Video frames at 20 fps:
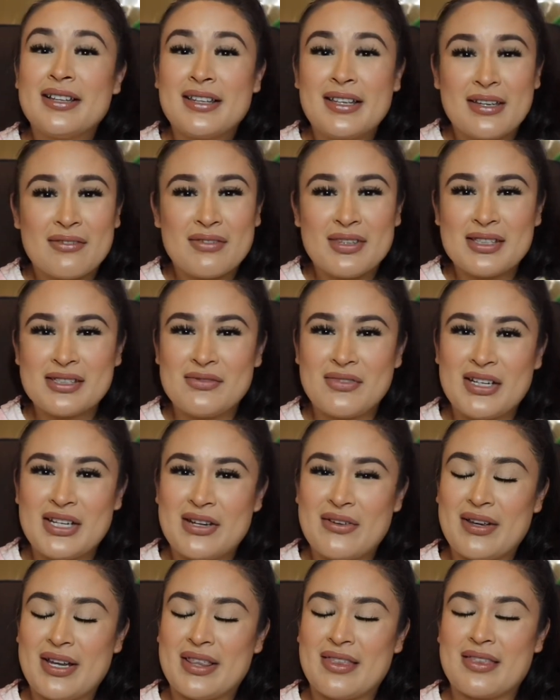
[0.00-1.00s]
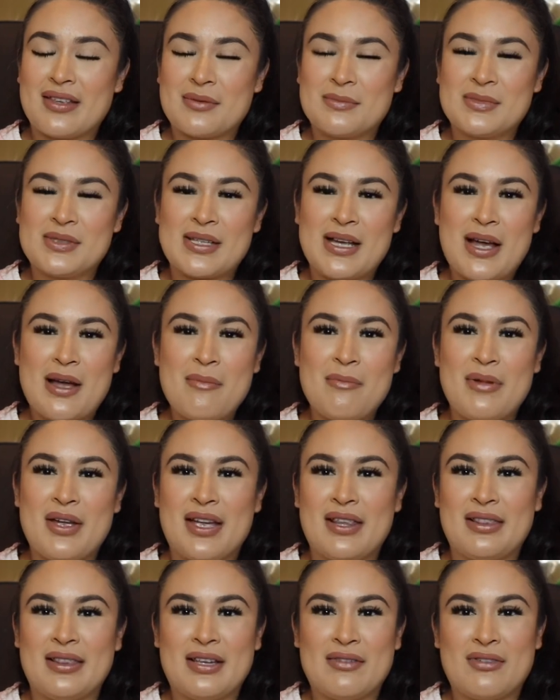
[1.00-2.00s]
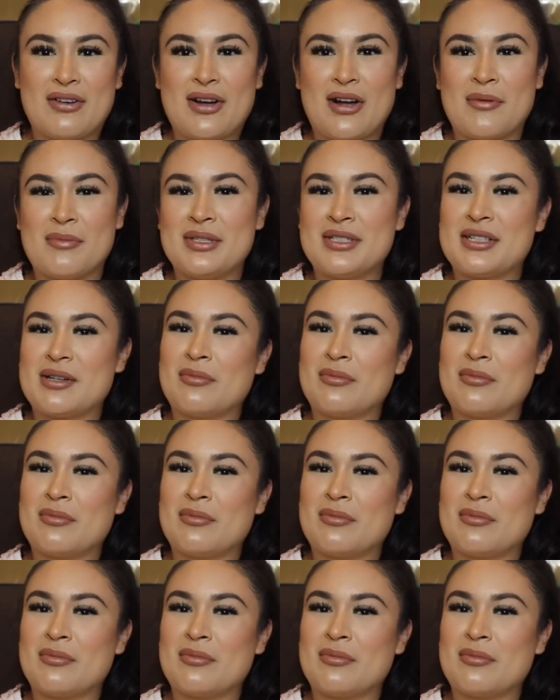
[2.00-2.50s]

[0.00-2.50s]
Give this video a thumbs up and leave a comment